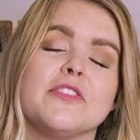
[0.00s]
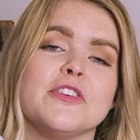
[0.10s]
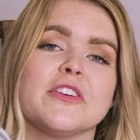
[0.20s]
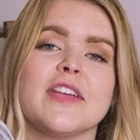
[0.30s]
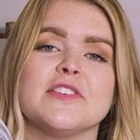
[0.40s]
on
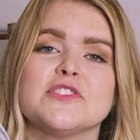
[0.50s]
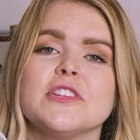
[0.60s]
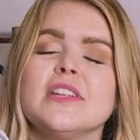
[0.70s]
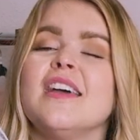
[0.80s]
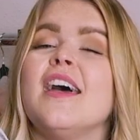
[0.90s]
your
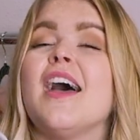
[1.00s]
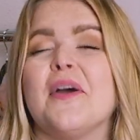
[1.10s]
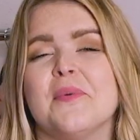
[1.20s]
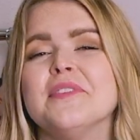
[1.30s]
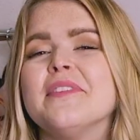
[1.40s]
occasion.
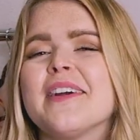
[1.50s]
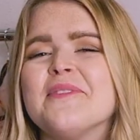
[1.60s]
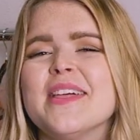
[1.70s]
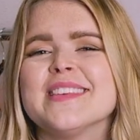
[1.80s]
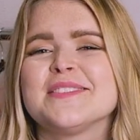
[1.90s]
I wouldn't
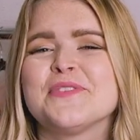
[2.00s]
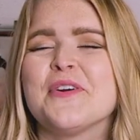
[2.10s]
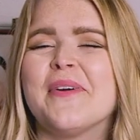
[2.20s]
recommend this for a